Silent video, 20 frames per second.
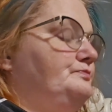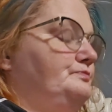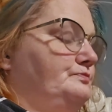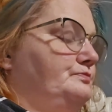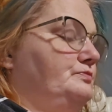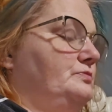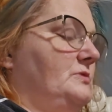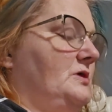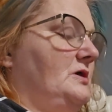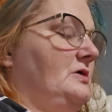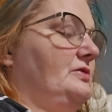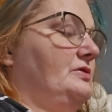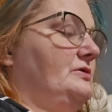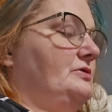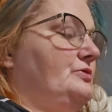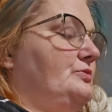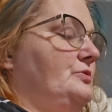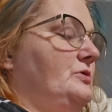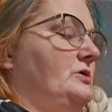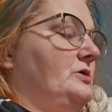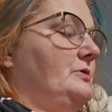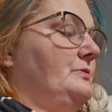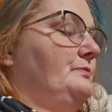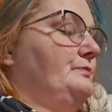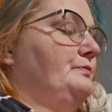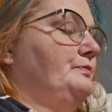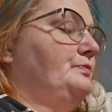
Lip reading: Yeah, this week.